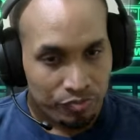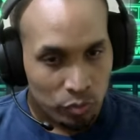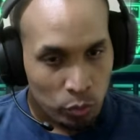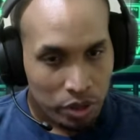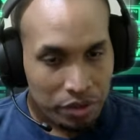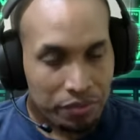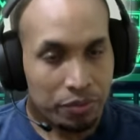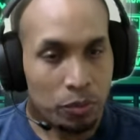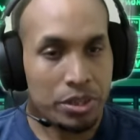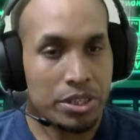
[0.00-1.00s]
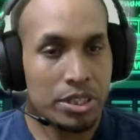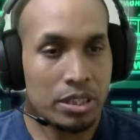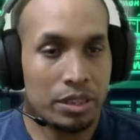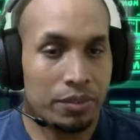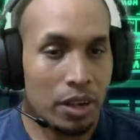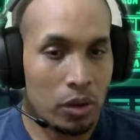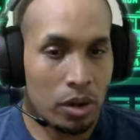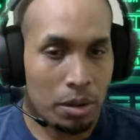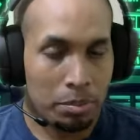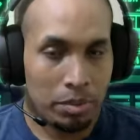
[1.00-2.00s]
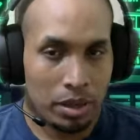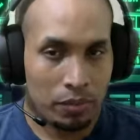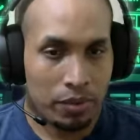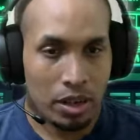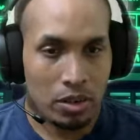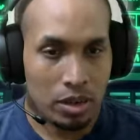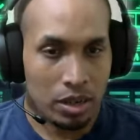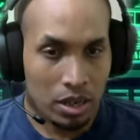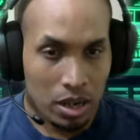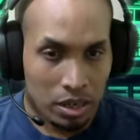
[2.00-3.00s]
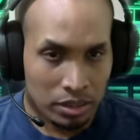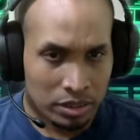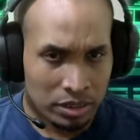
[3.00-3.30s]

We're just gonna follow along,